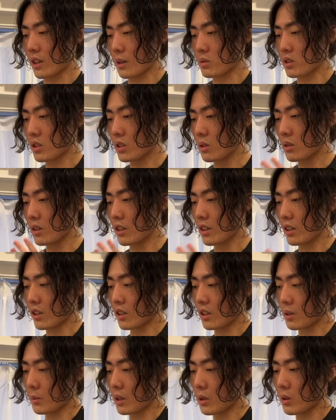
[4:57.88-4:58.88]
I'm still thinking
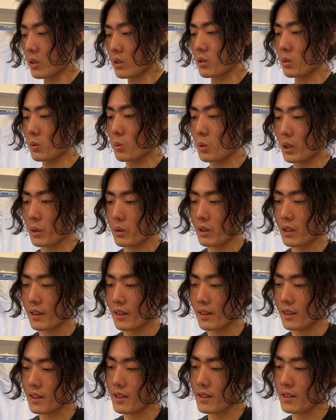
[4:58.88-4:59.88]
about what to wear with
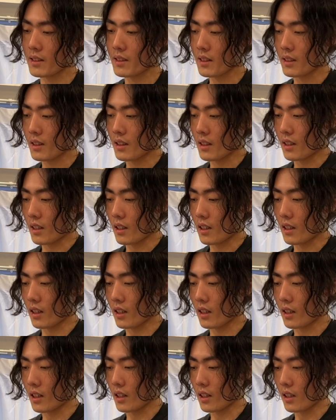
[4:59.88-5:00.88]
these.
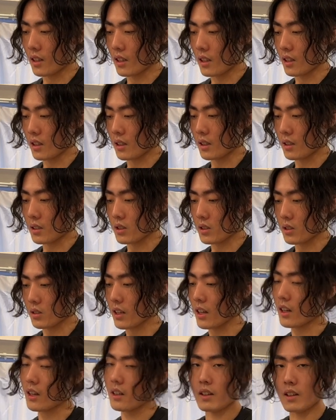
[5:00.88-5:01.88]
So
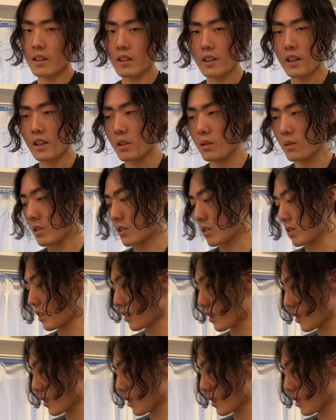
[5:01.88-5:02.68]
yeah, anyways,